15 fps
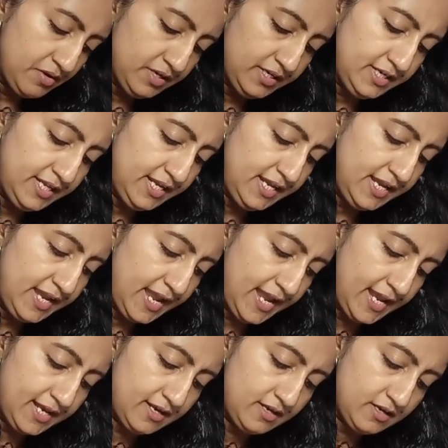
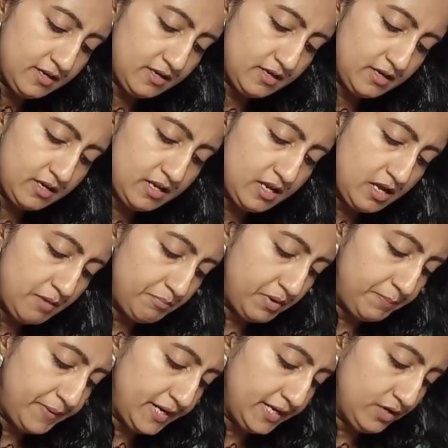DN
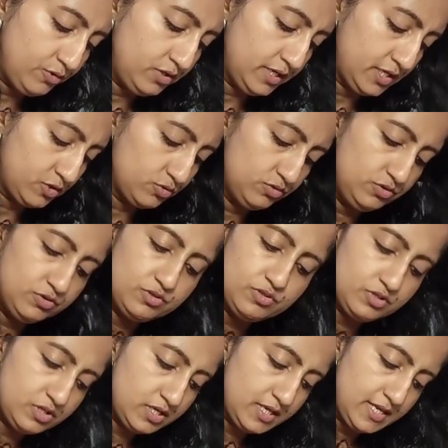perpendicular to
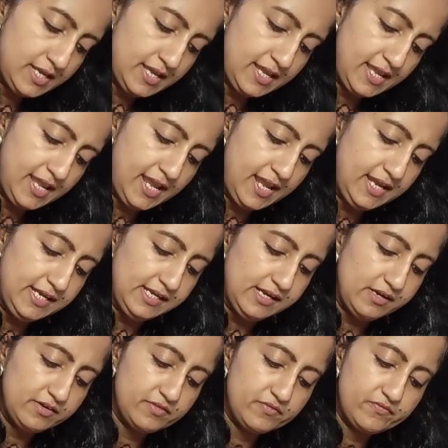AE.
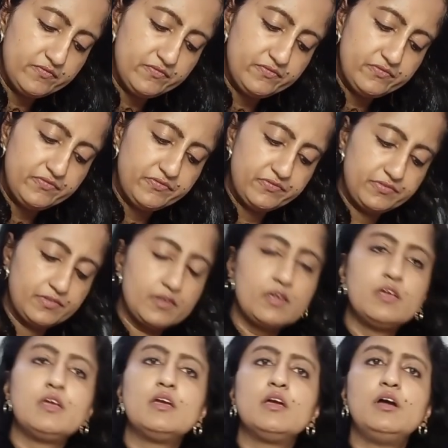
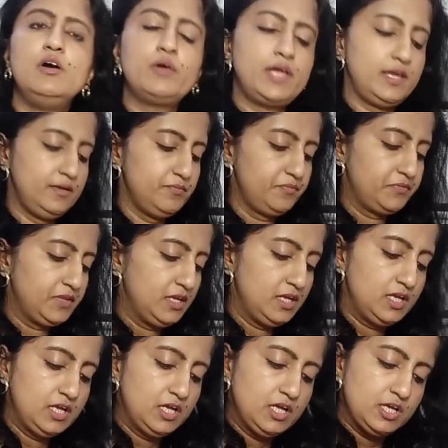Okay,
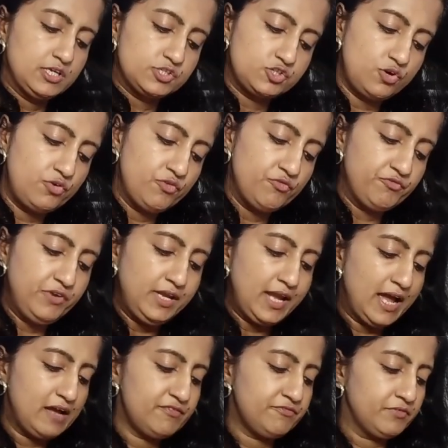so we
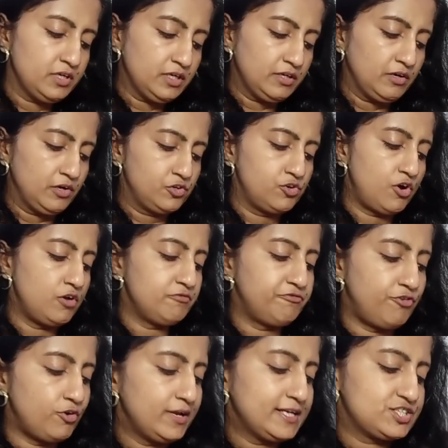have drawn
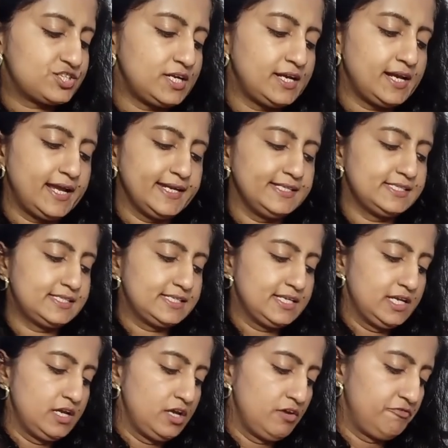four extra lines.
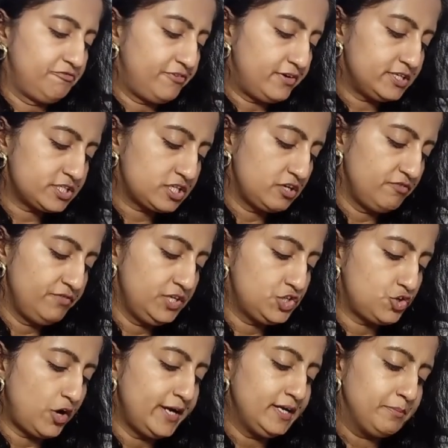First, we
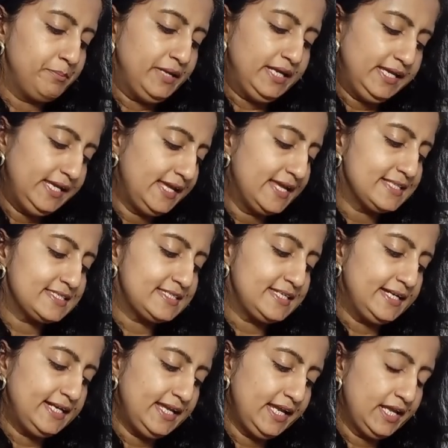joined BE and
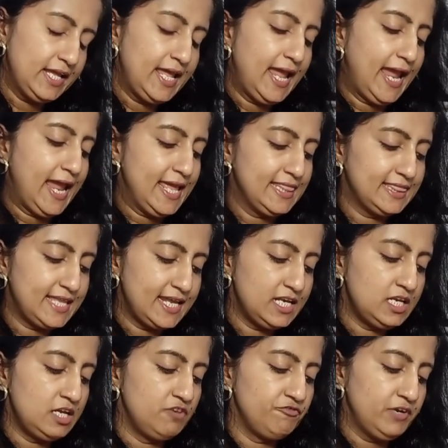CD, and
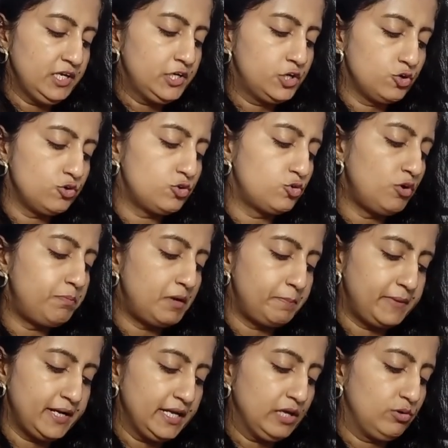then we drew two
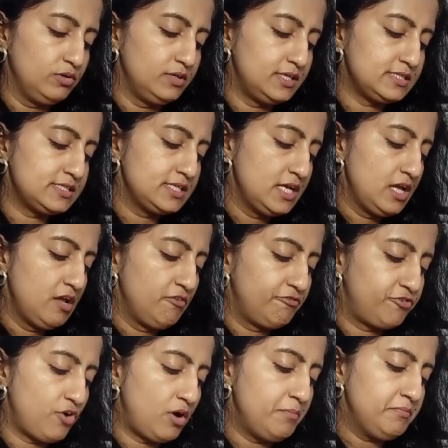perpendiculars
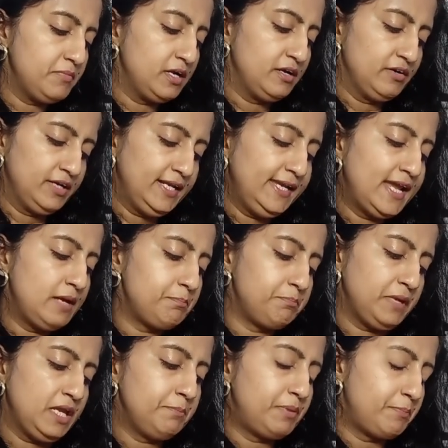from DN
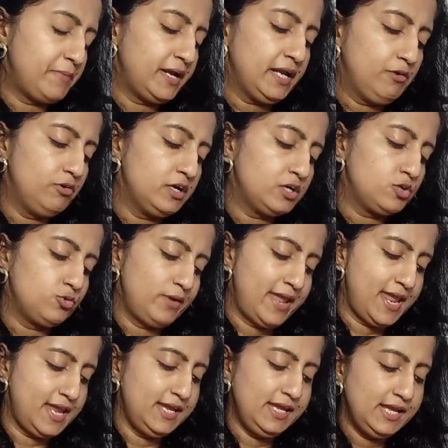being perpendicular to
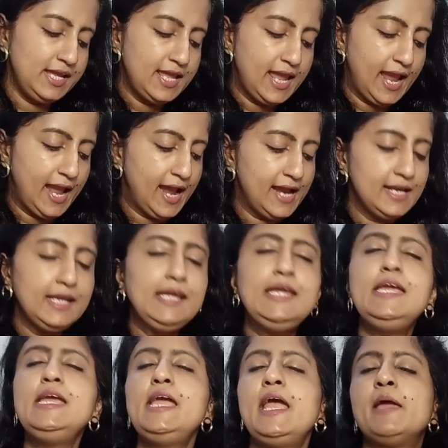AE and
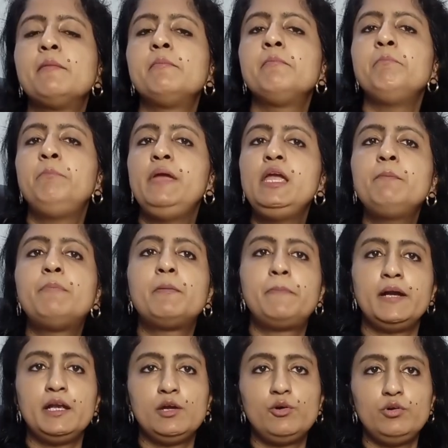EM being
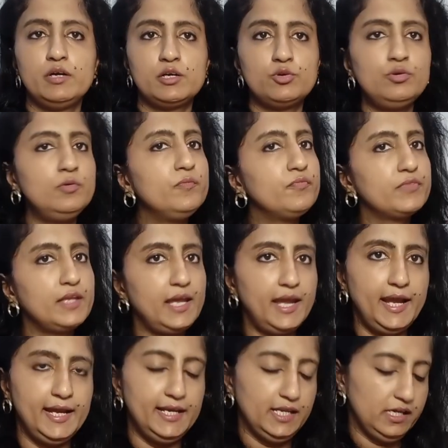perpendicular to
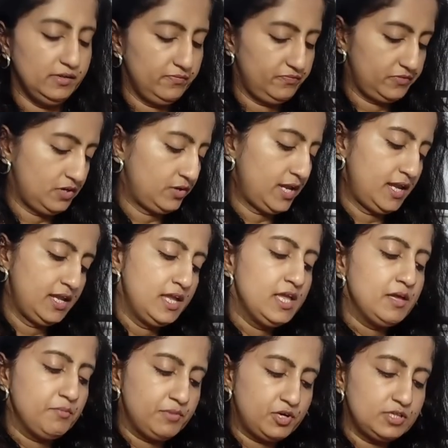AD. Okay,
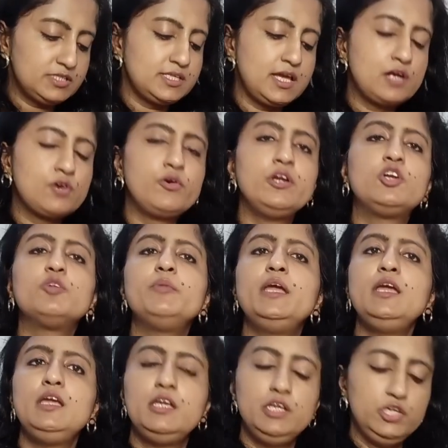because they are going to
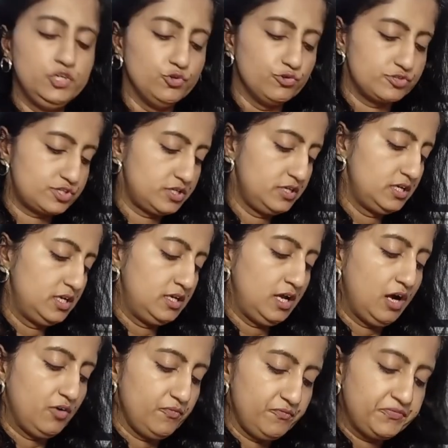be used.
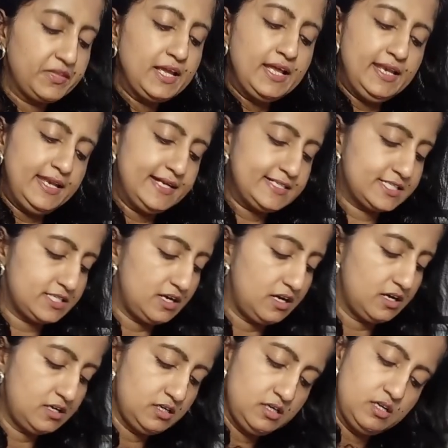Now, let's
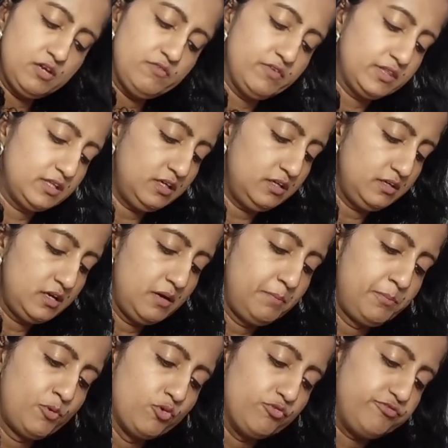start with the
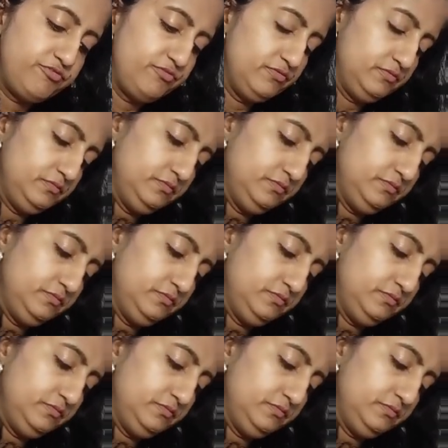proof.